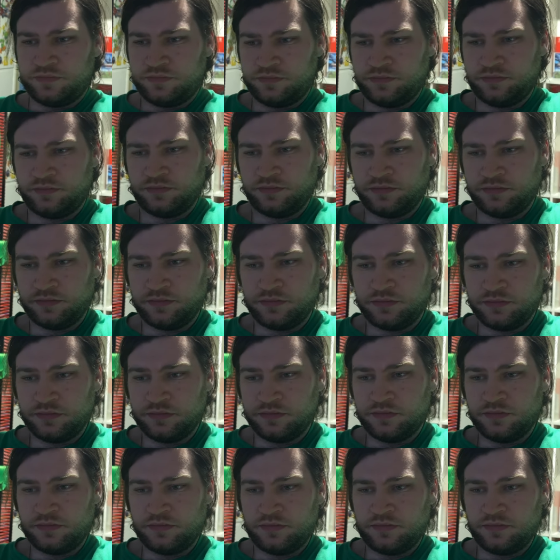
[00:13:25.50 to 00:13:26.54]

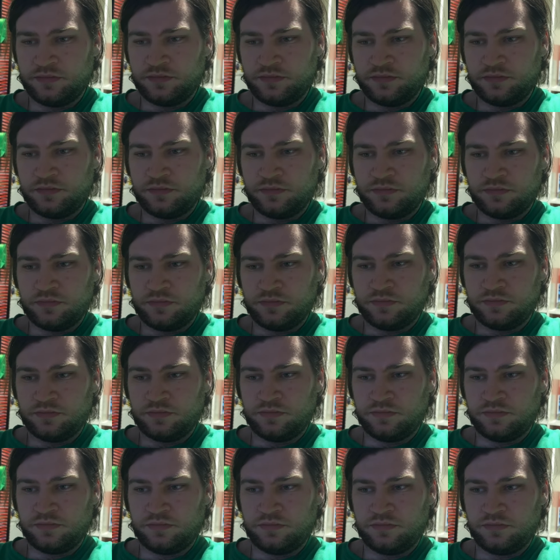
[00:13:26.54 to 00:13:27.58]

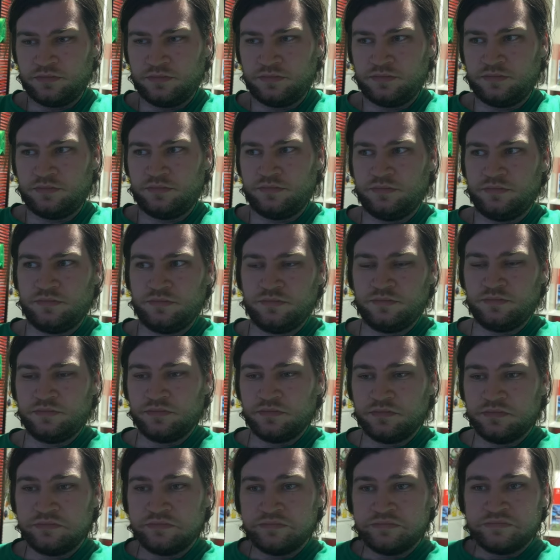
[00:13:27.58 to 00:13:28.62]
(no one is talking)